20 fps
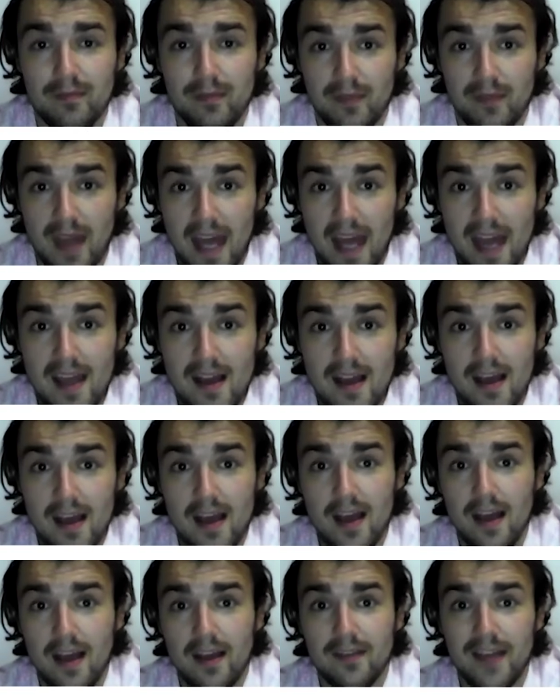Okay?
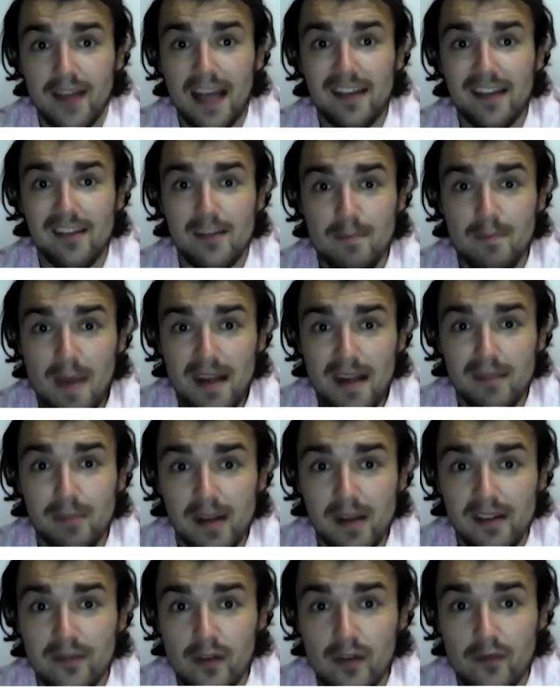That's the best
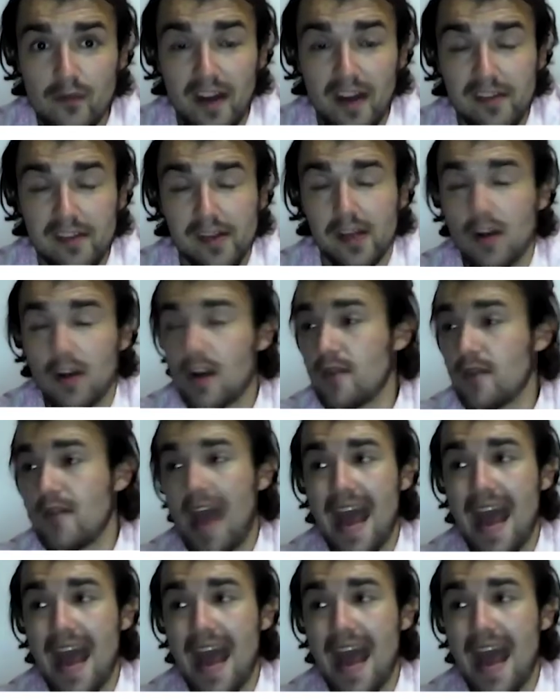piece of advice I could give